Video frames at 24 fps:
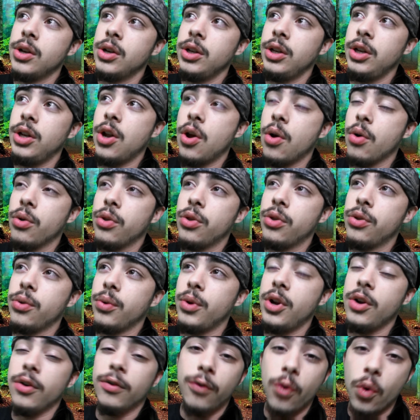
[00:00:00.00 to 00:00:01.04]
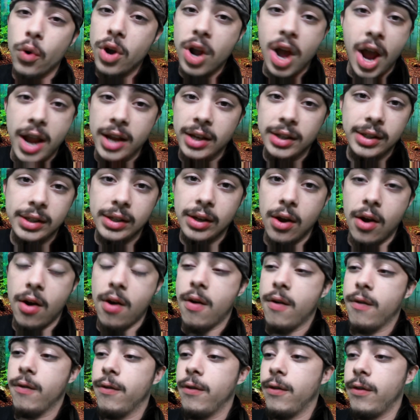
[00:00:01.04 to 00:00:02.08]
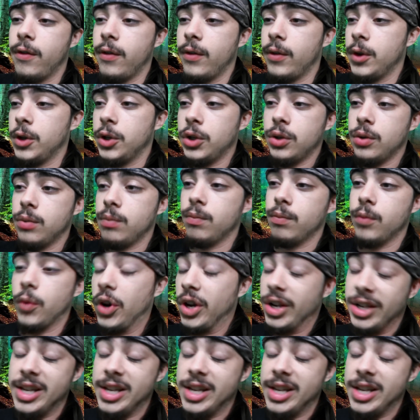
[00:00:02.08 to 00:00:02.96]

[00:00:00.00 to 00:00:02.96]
3 or 4 nights or